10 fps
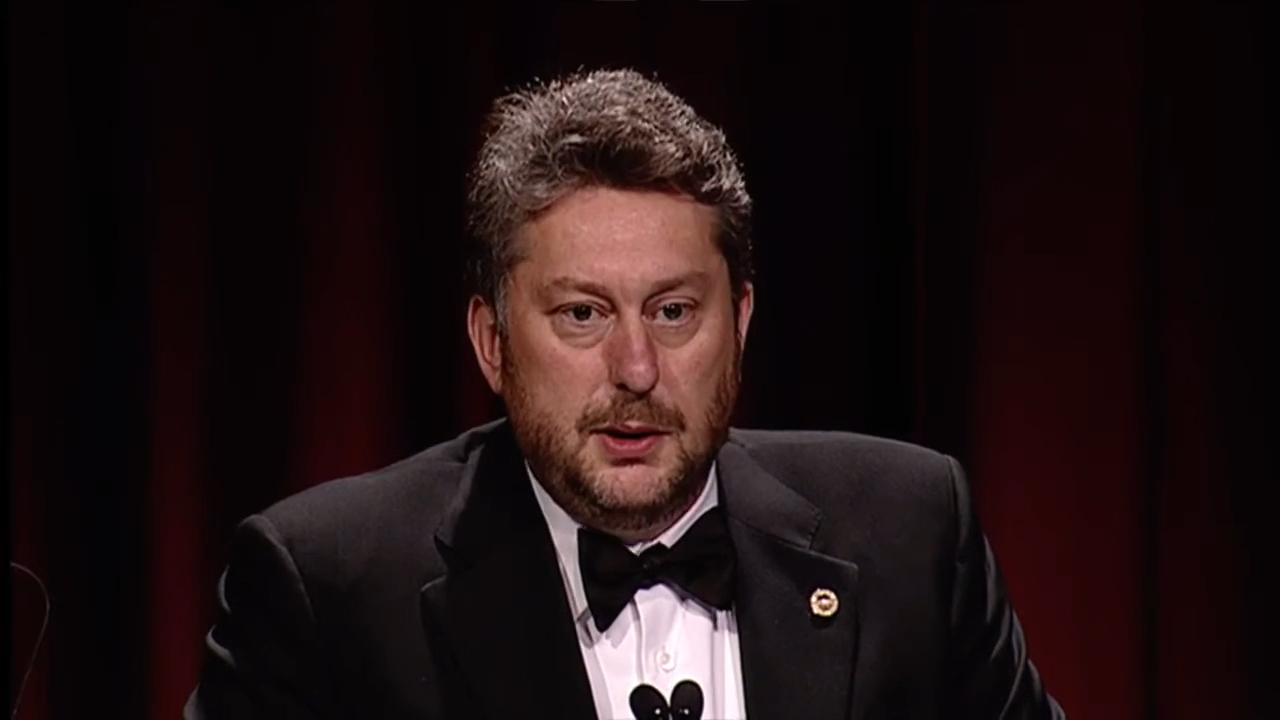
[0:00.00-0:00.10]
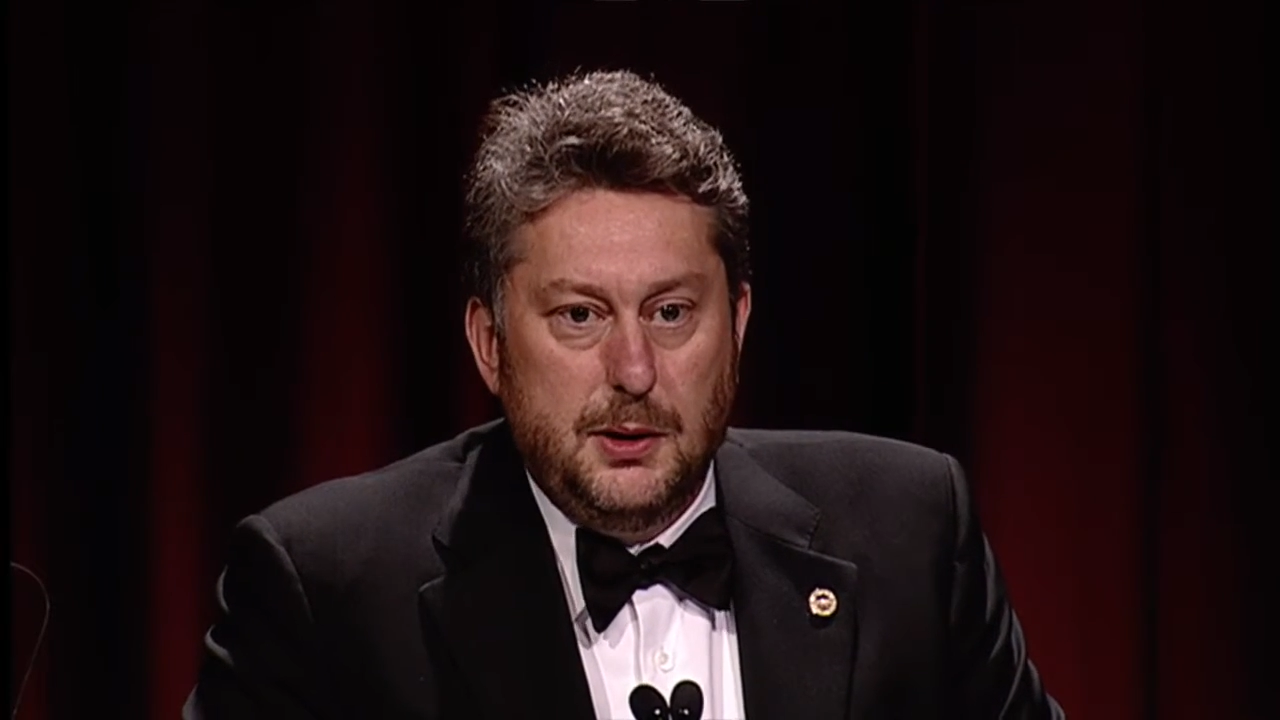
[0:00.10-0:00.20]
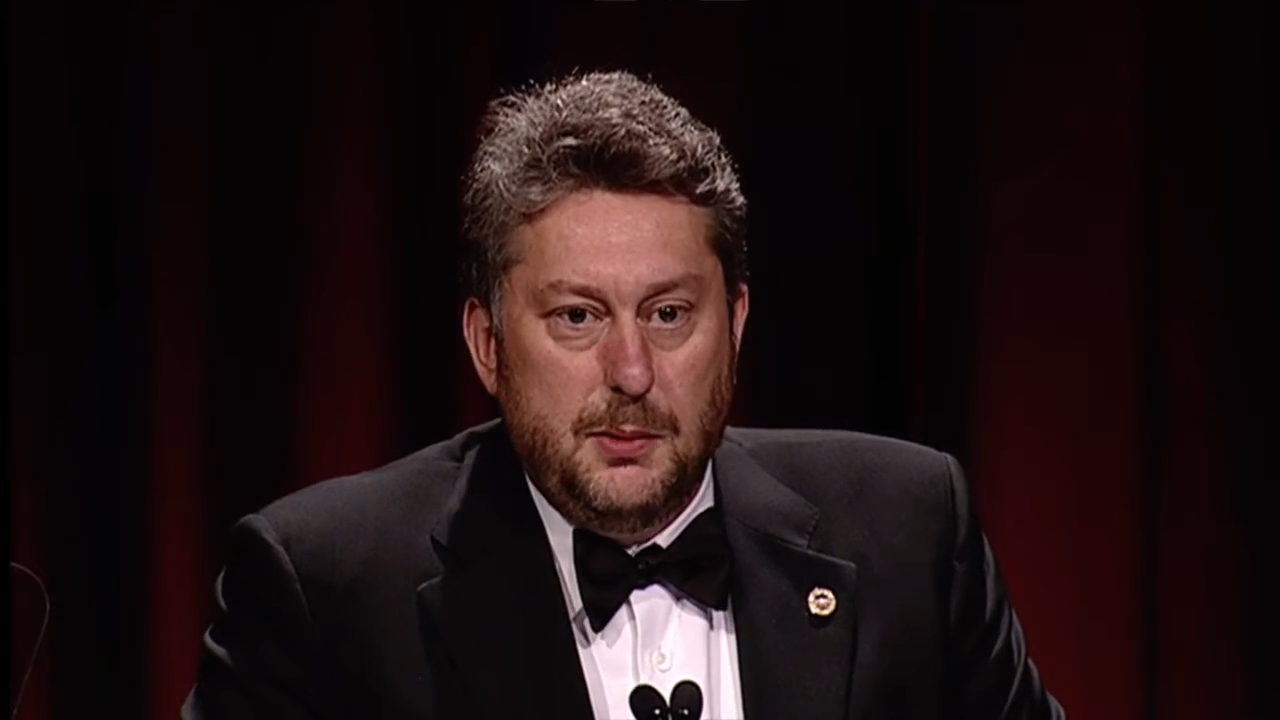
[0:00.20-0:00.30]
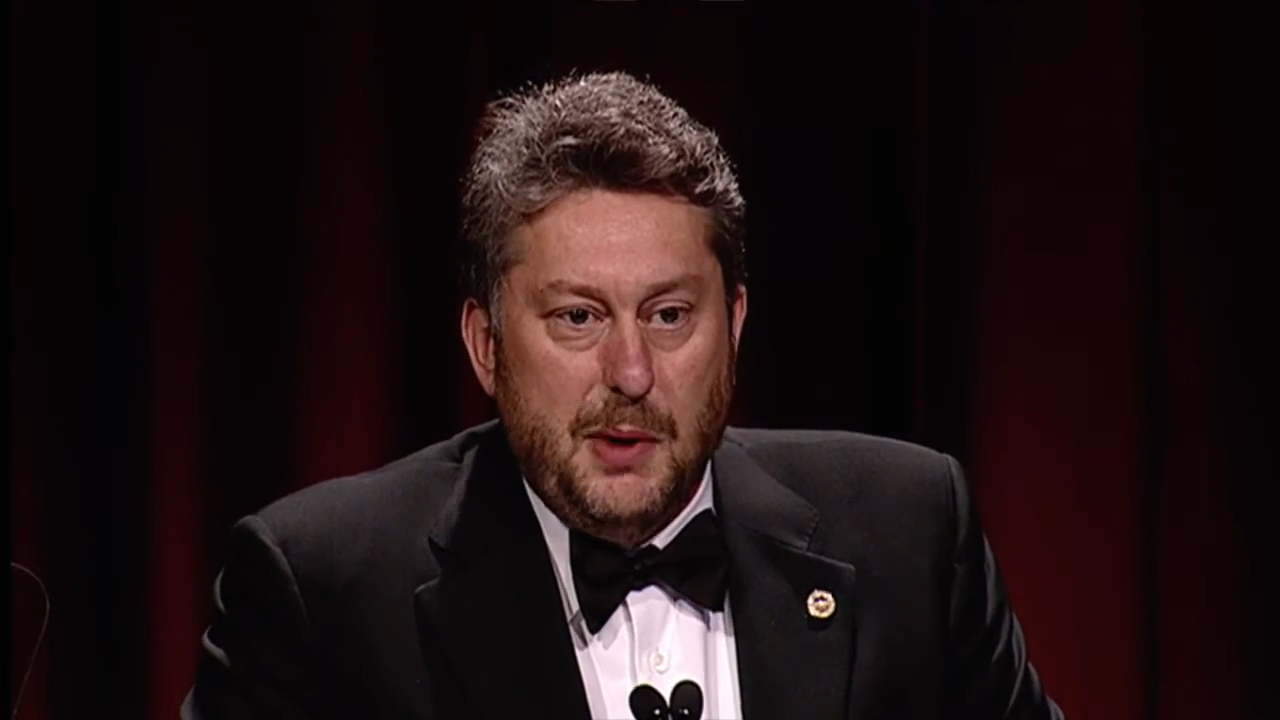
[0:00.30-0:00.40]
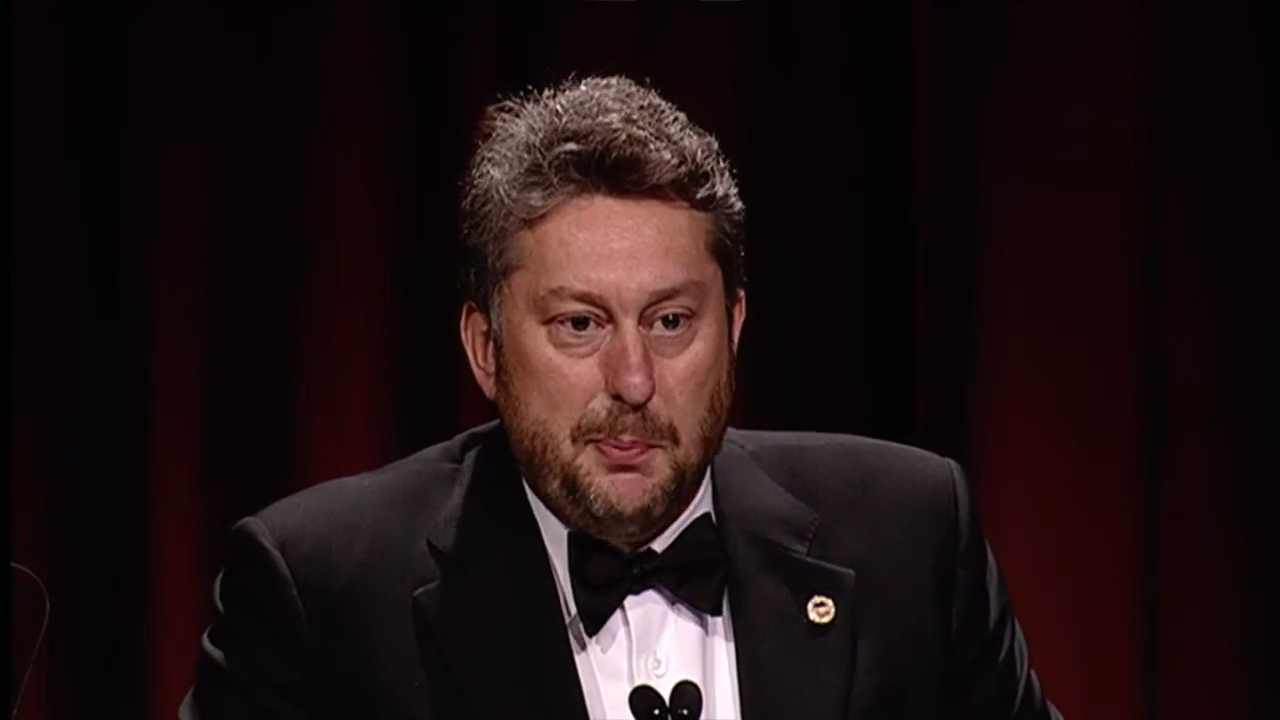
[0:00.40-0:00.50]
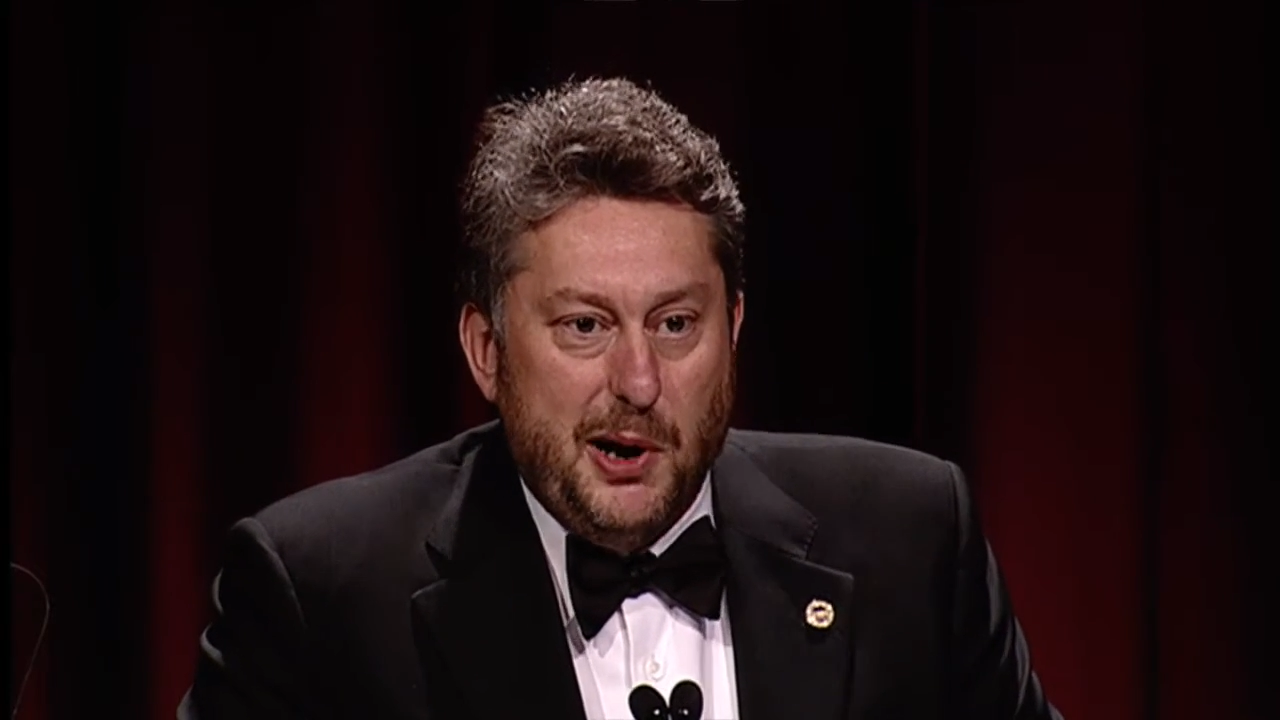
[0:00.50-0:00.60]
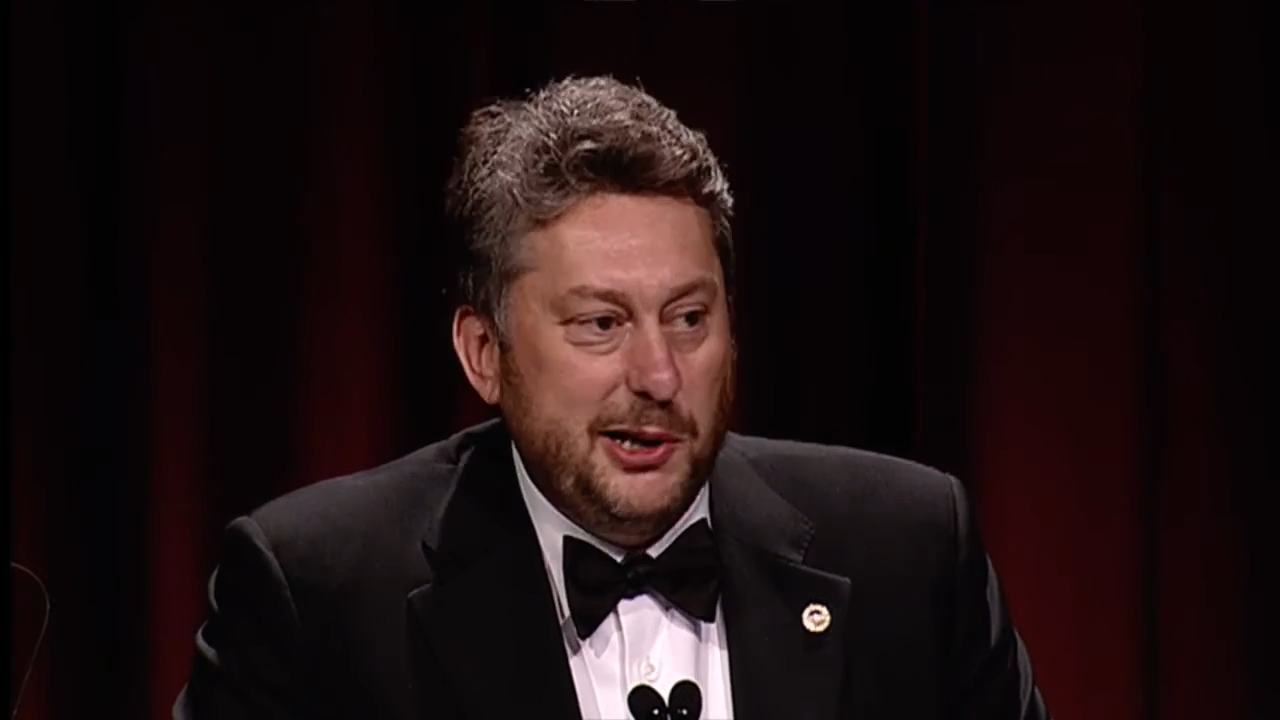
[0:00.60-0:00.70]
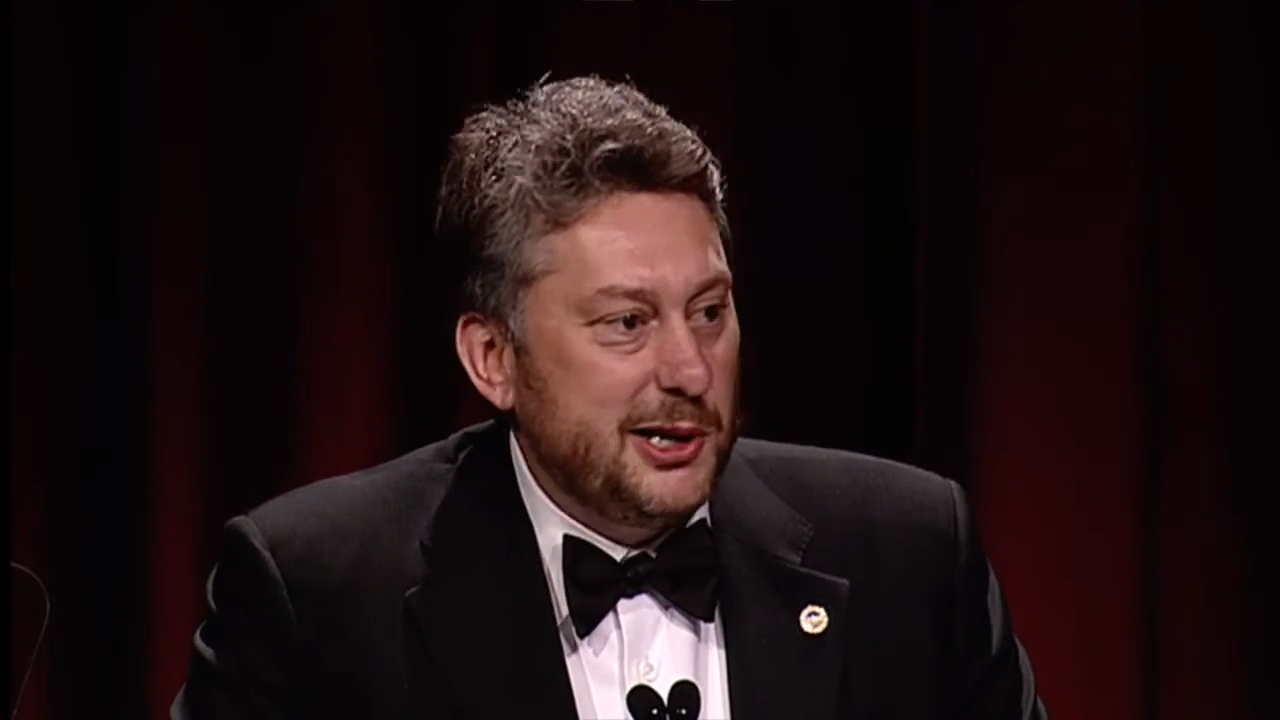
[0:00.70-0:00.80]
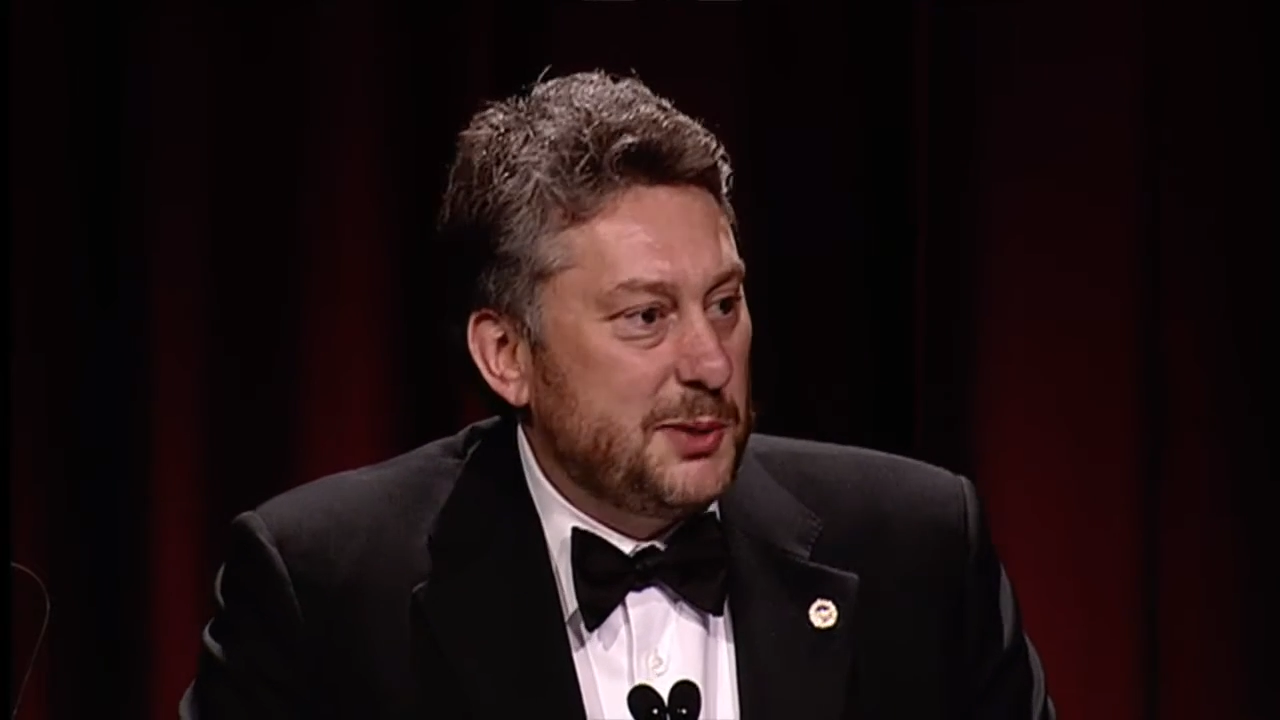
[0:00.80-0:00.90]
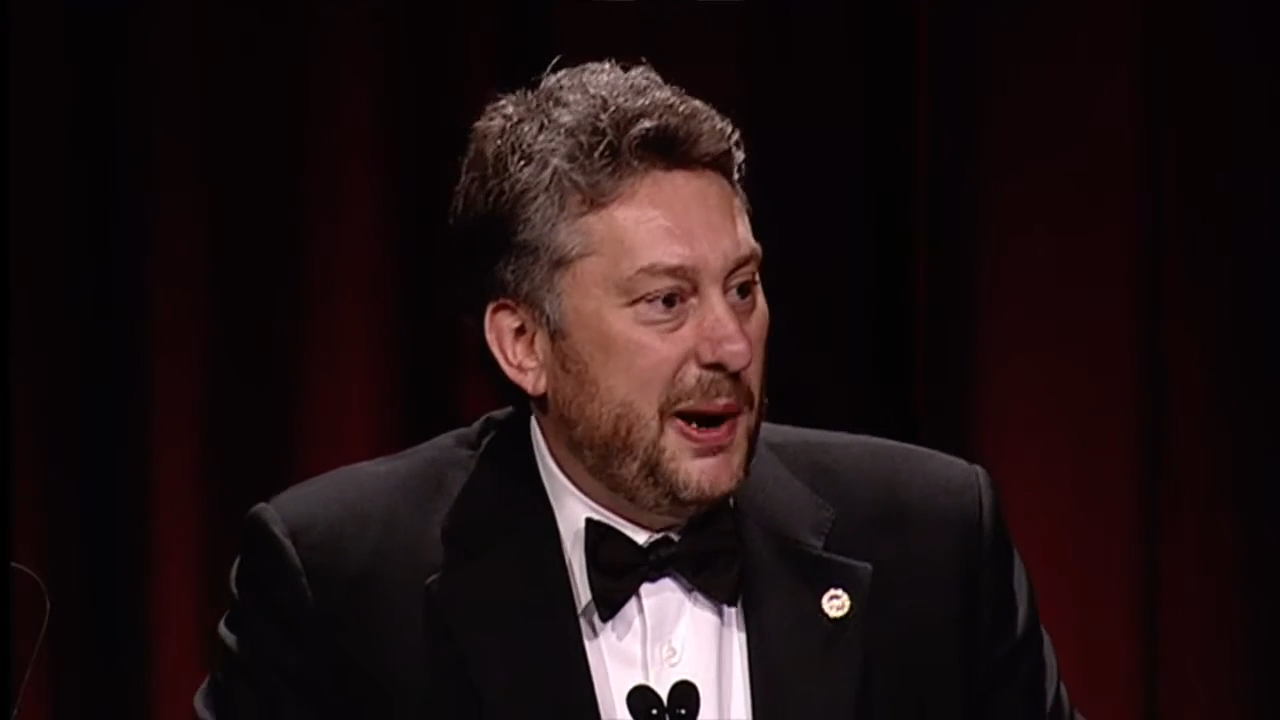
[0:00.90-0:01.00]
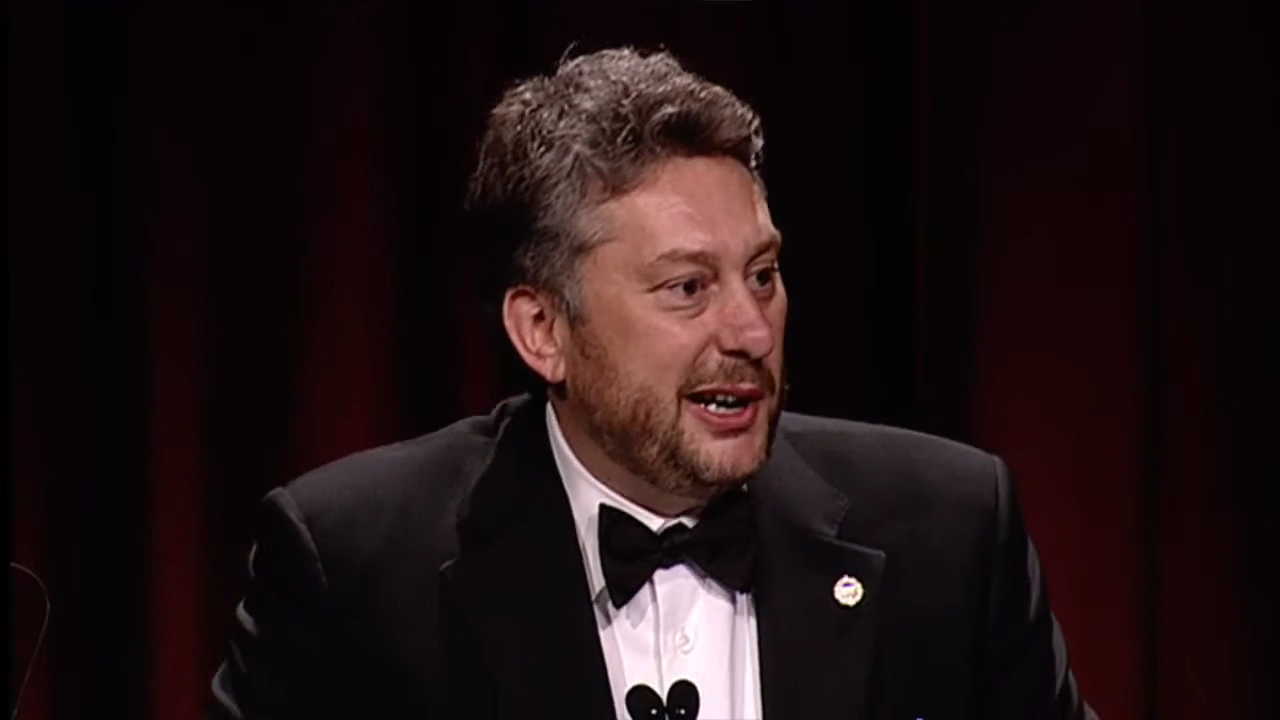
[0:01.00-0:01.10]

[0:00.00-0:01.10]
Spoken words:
My partners might